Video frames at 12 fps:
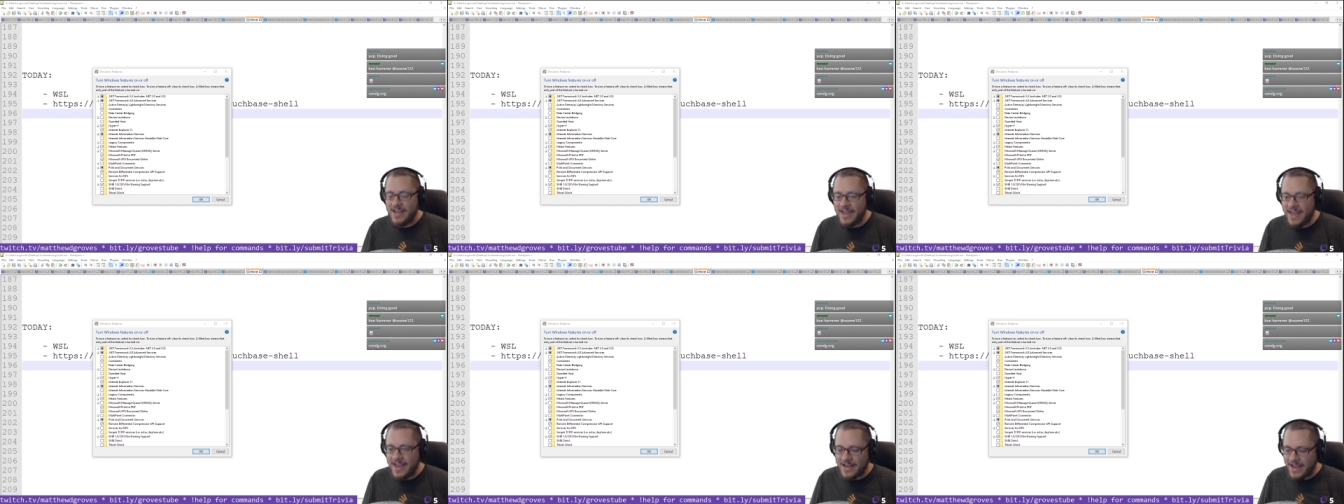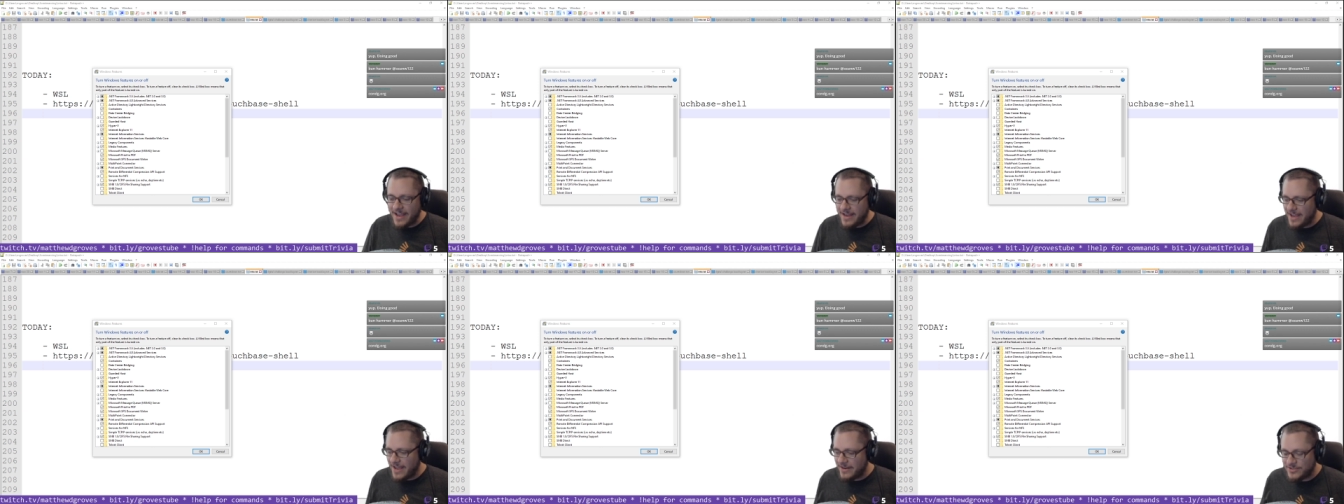And I
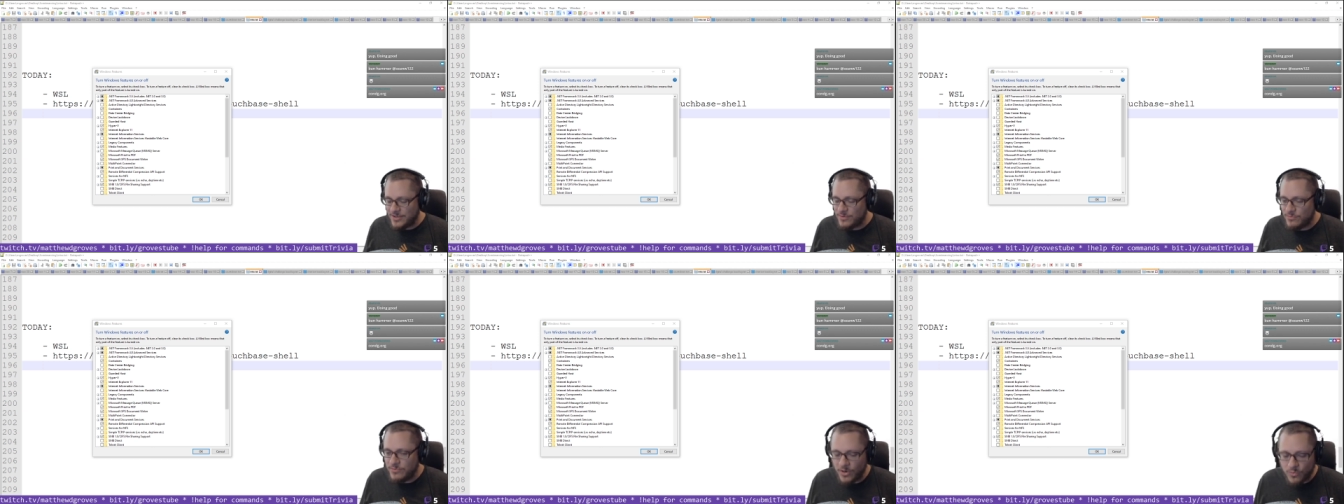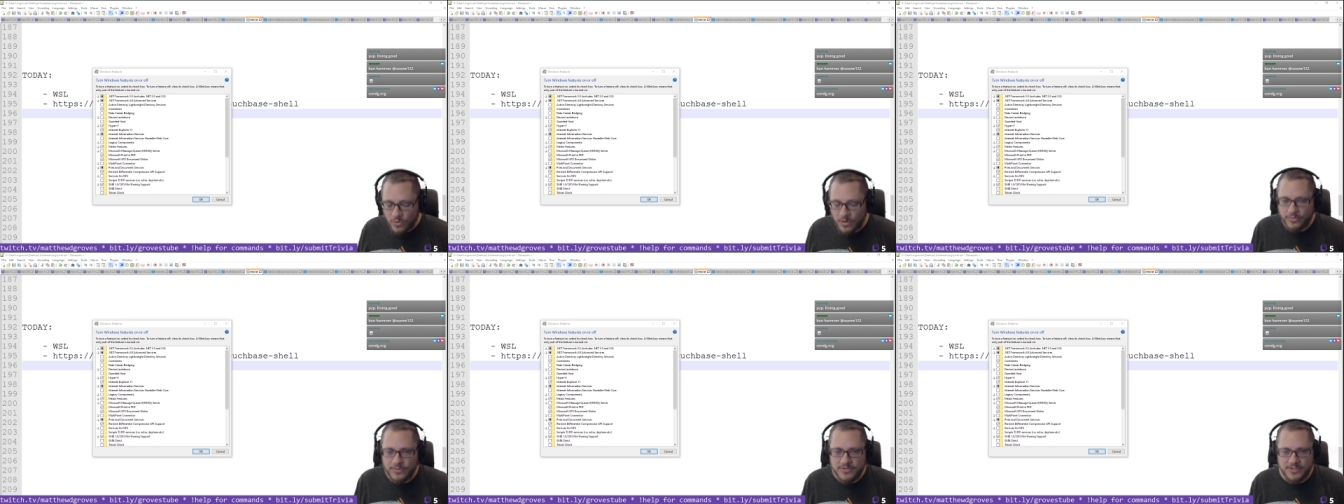actually, work
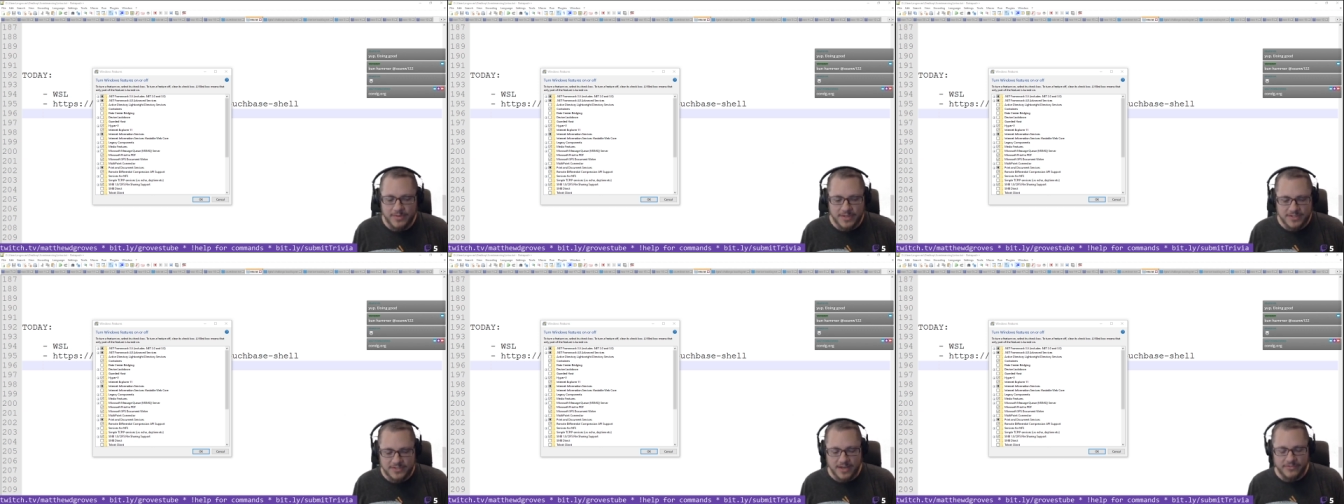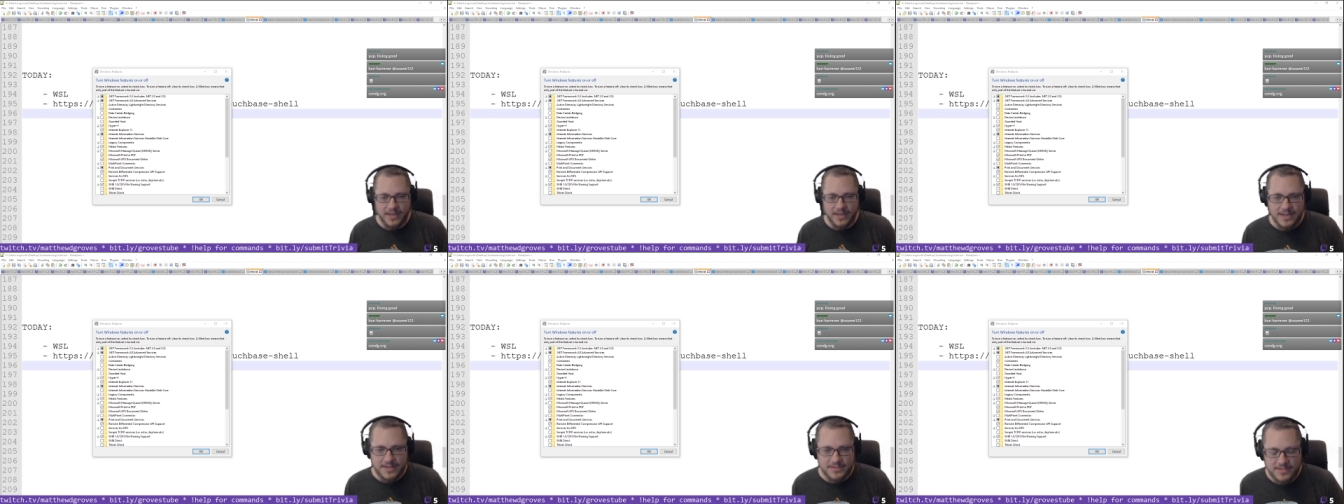through some of this stuff that
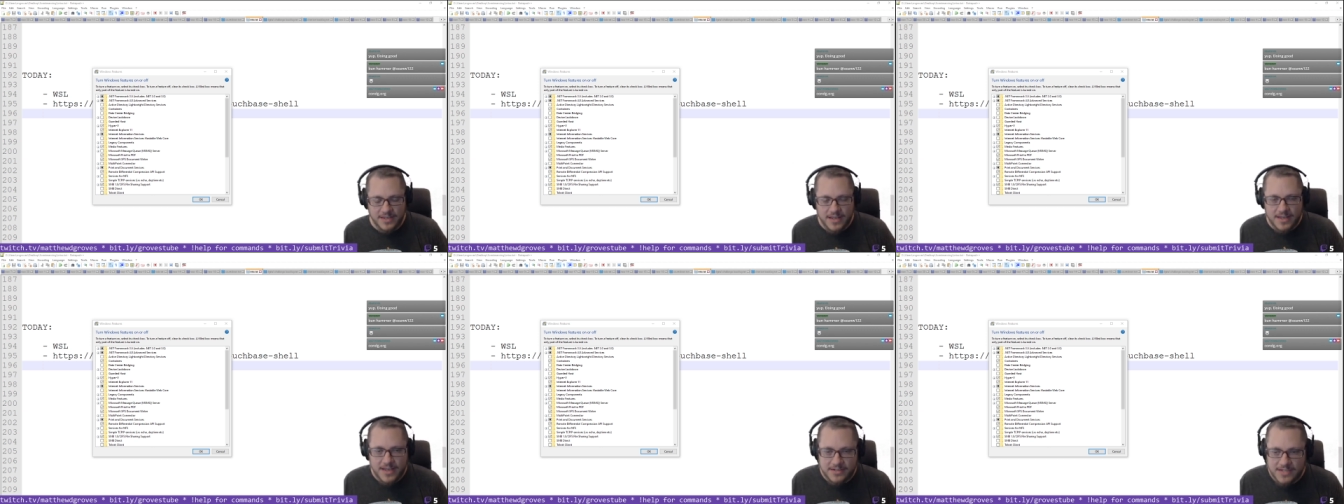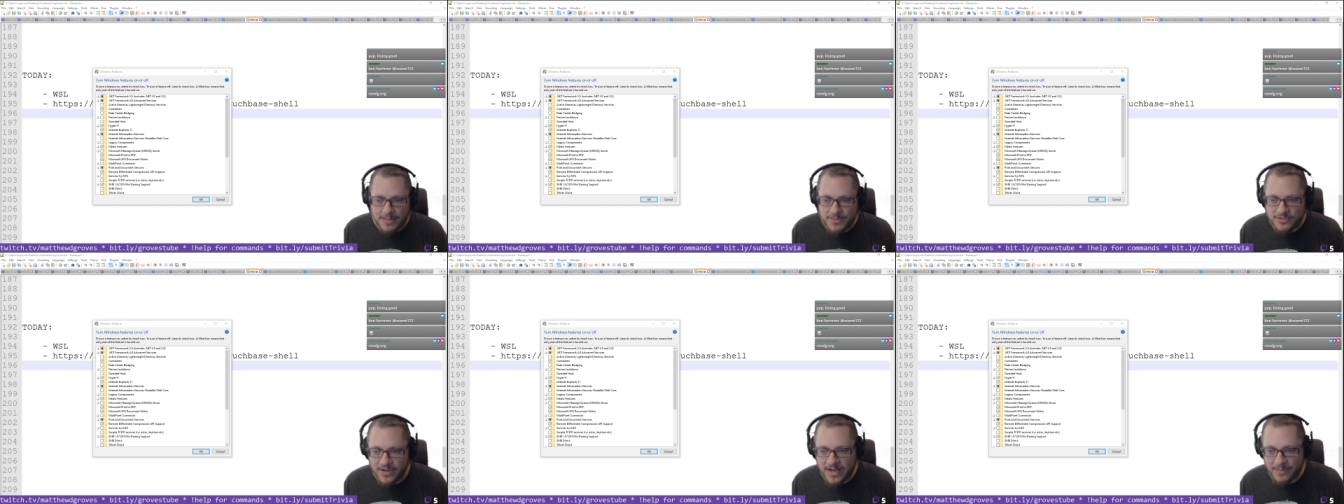he's
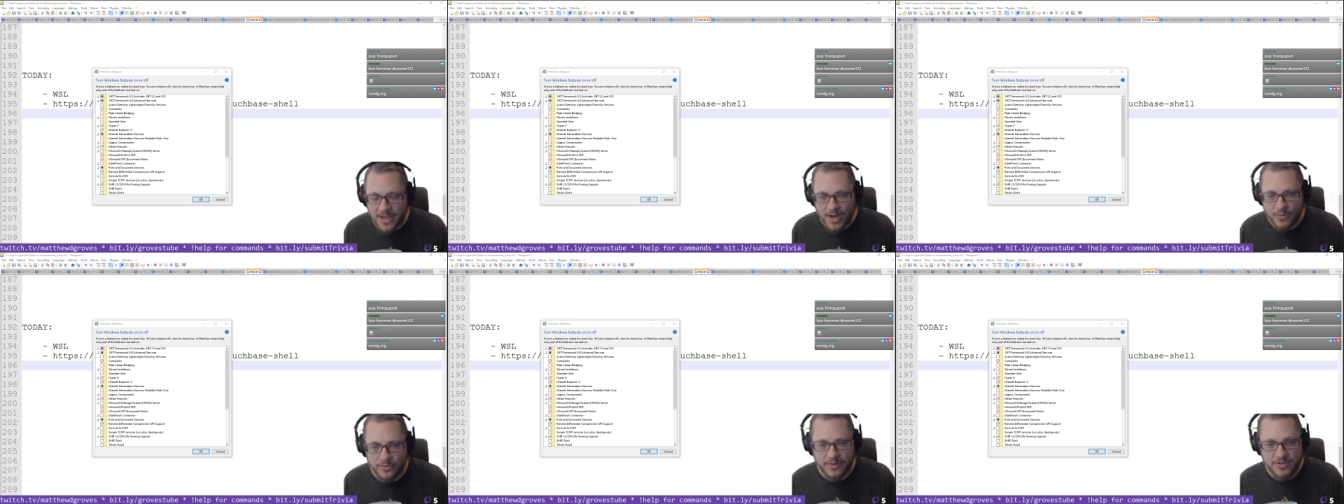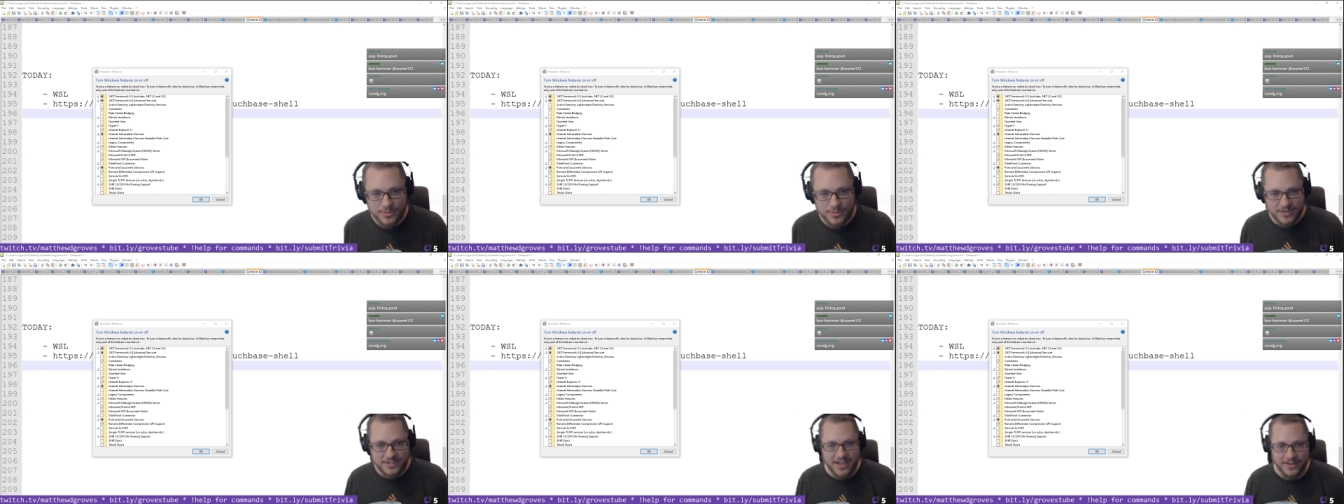demonstrating back when we used to
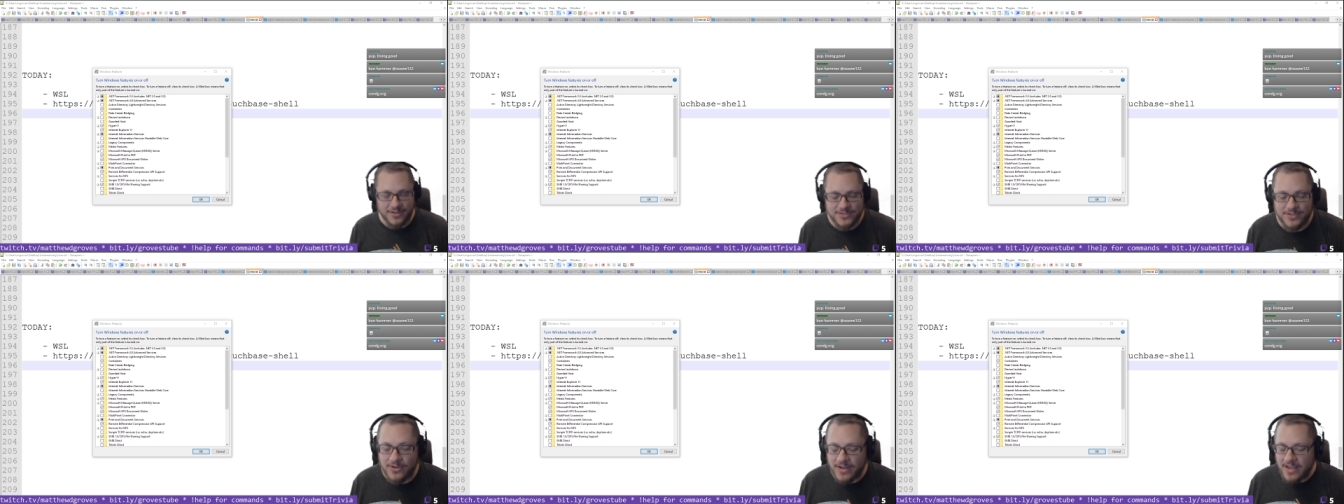work together. So